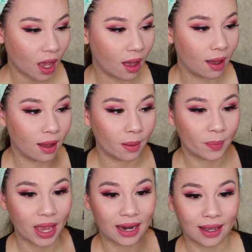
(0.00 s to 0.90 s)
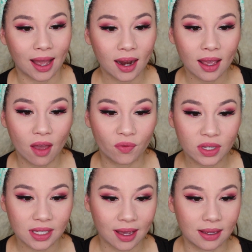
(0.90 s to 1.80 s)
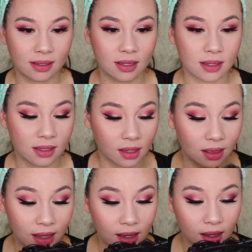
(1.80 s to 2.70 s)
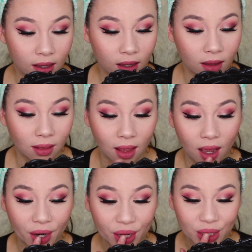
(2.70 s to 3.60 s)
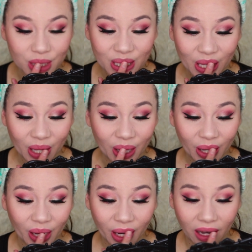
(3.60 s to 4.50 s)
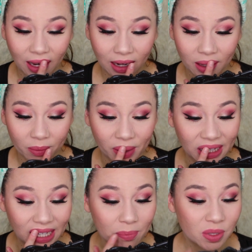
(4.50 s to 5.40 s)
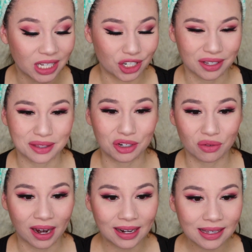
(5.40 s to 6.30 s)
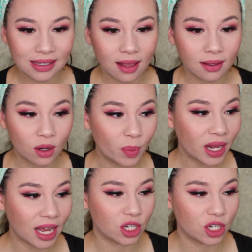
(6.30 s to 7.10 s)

and it kind of emphasizes the lines in my lips and just the dryness a little bit.